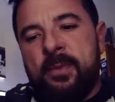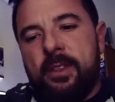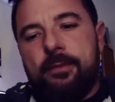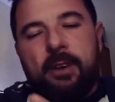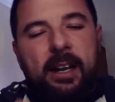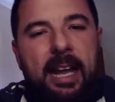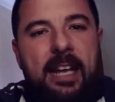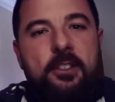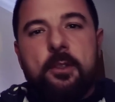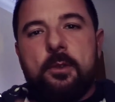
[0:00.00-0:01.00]
the
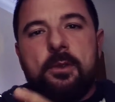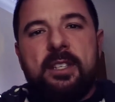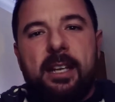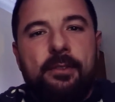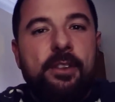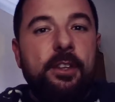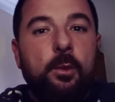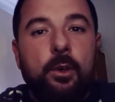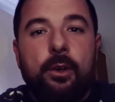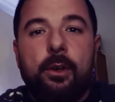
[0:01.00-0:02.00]
financials and
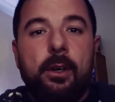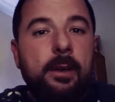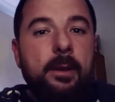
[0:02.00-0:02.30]
everything were